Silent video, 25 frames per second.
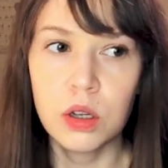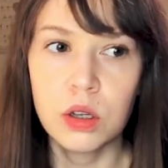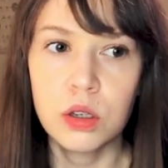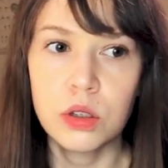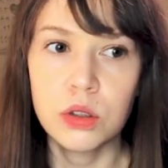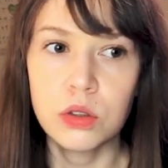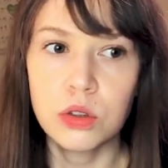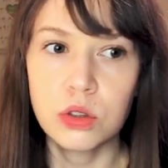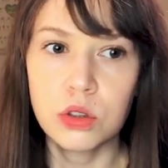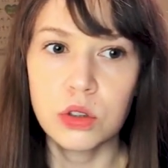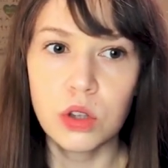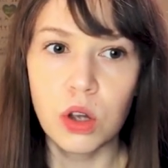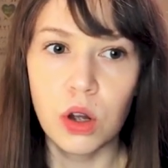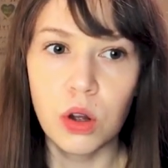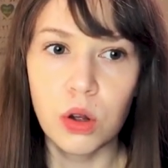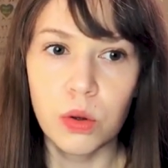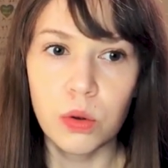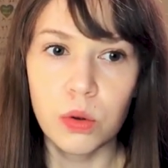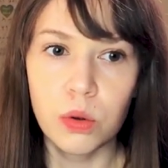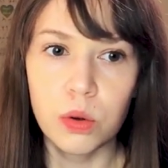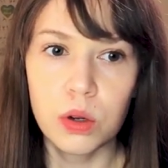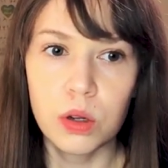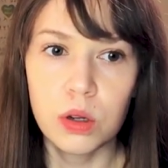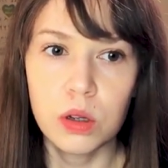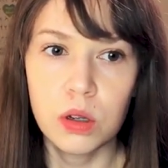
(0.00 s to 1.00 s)

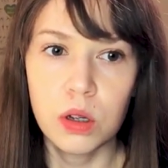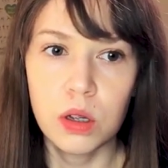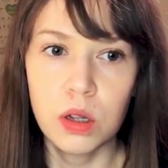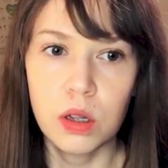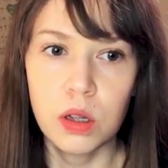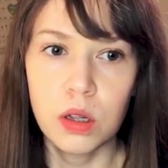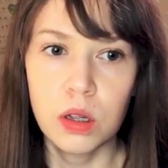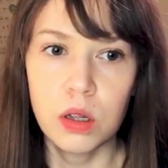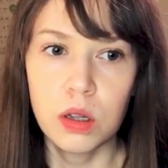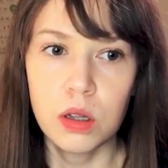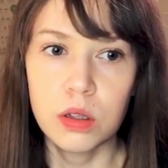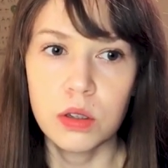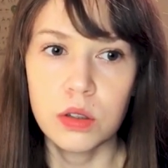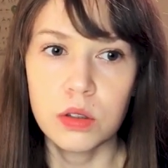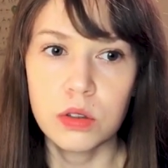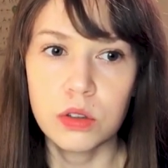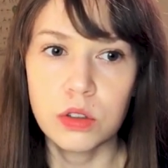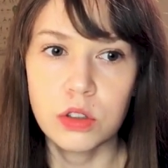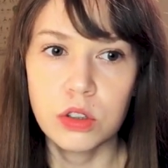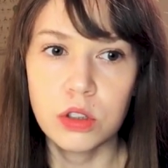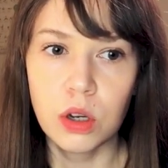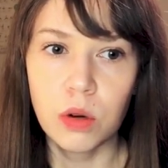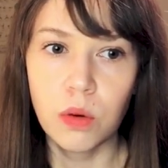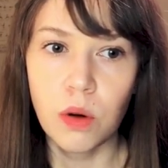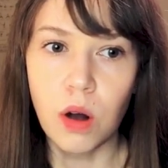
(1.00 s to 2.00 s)
So
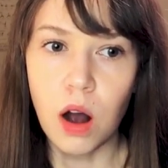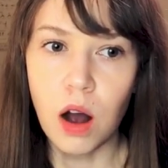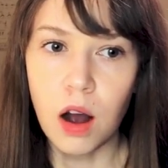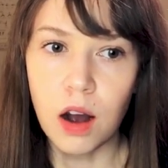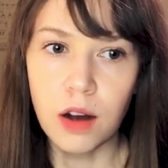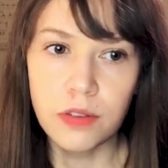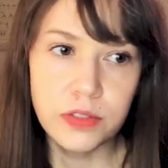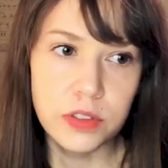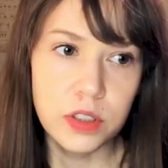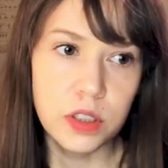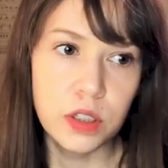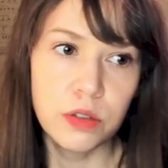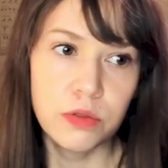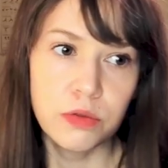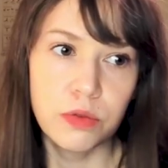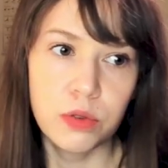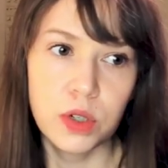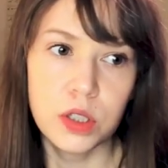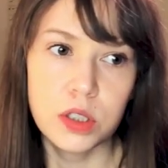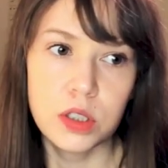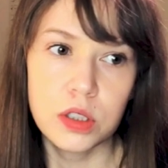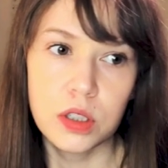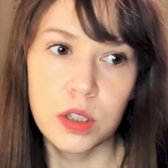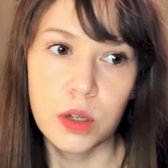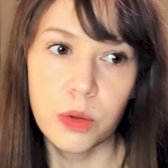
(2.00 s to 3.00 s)
often,
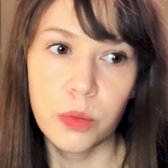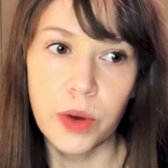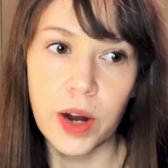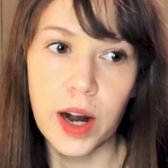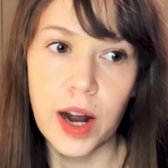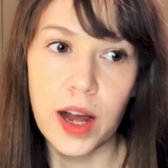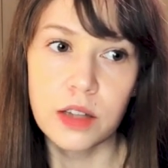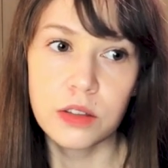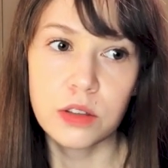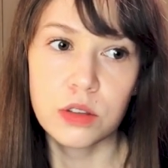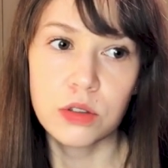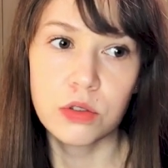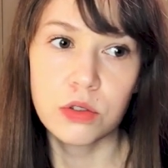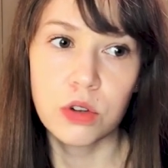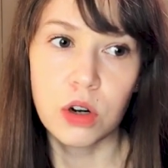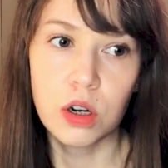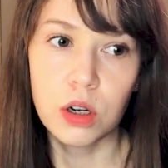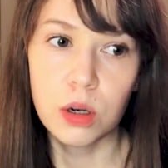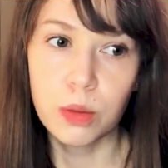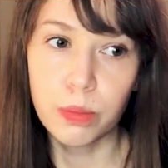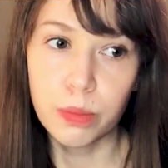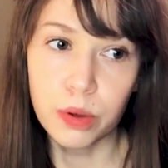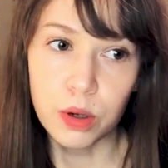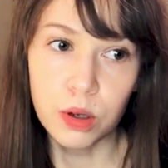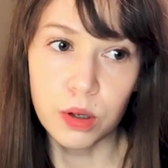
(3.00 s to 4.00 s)
unfortunately, what has a stronger
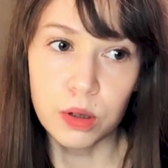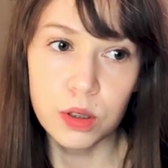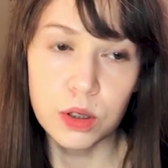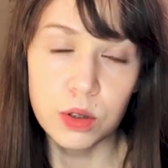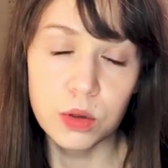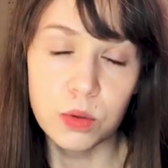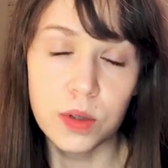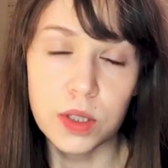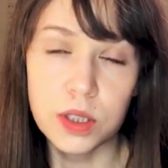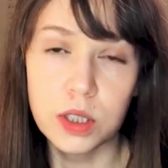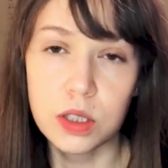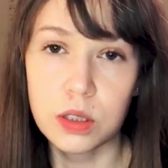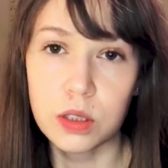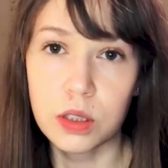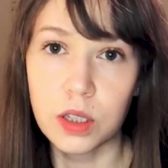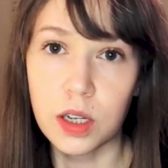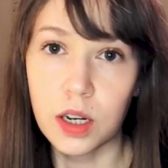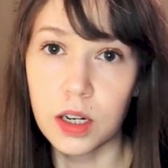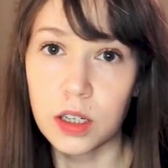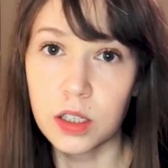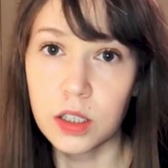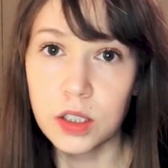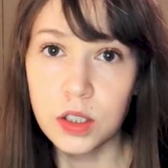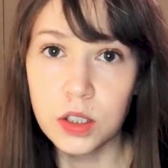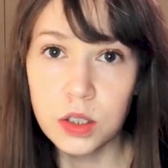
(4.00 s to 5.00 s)
pull is what's
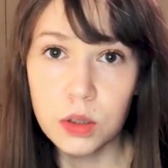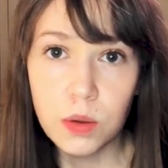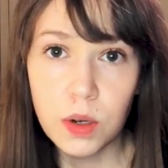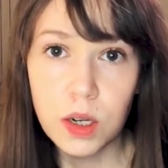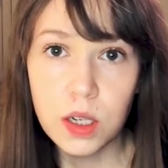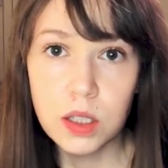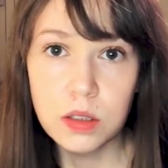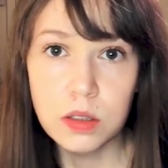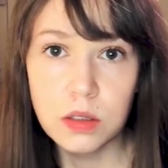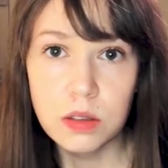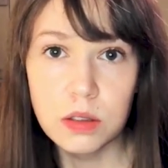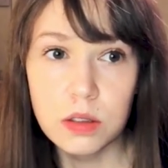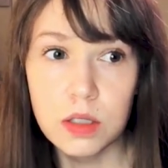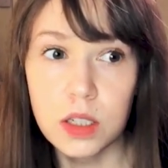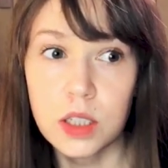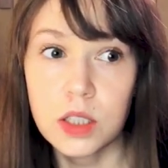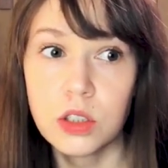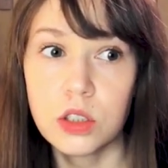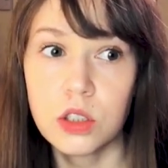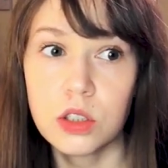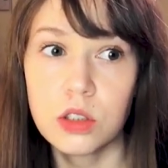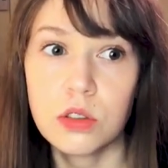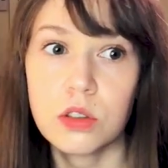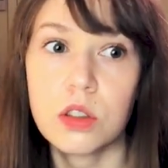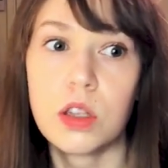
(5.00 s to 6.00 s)
scary to us. It
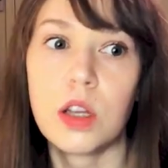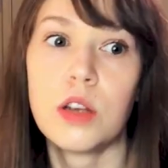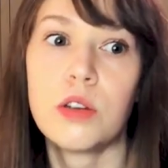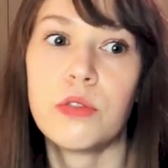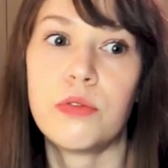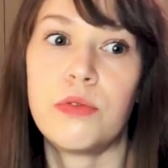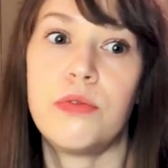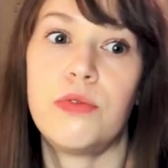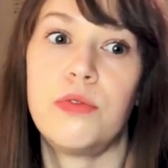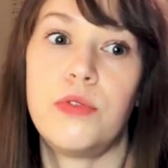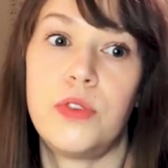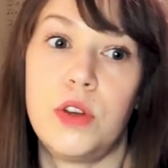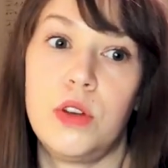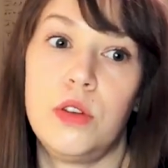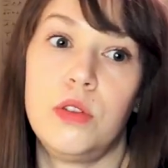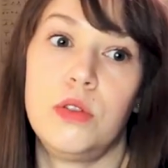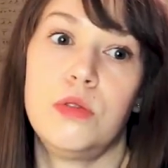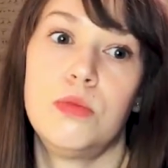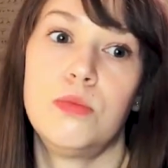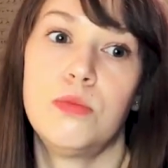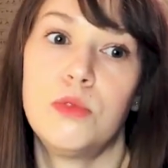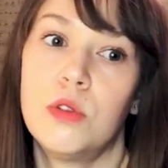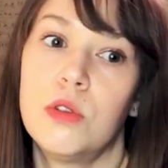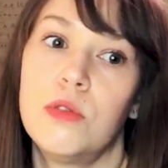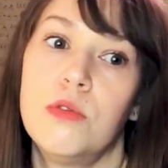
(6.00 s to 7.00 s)
just like feels
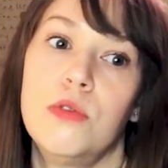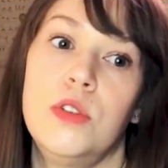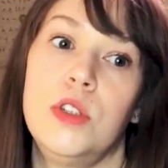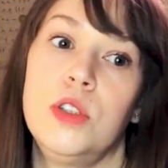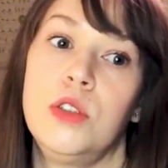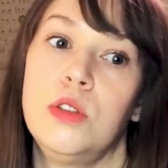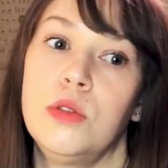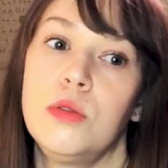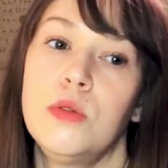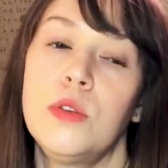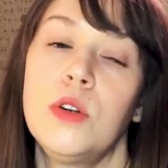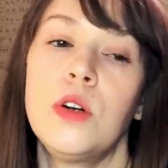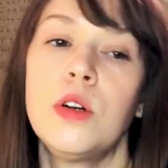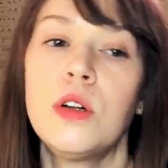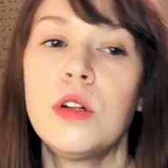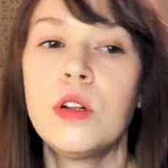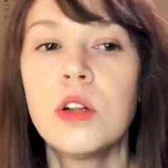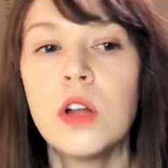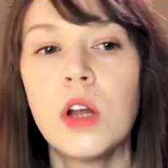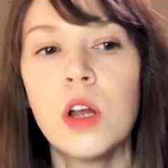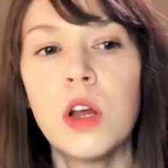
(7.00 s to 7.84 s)
more visceral.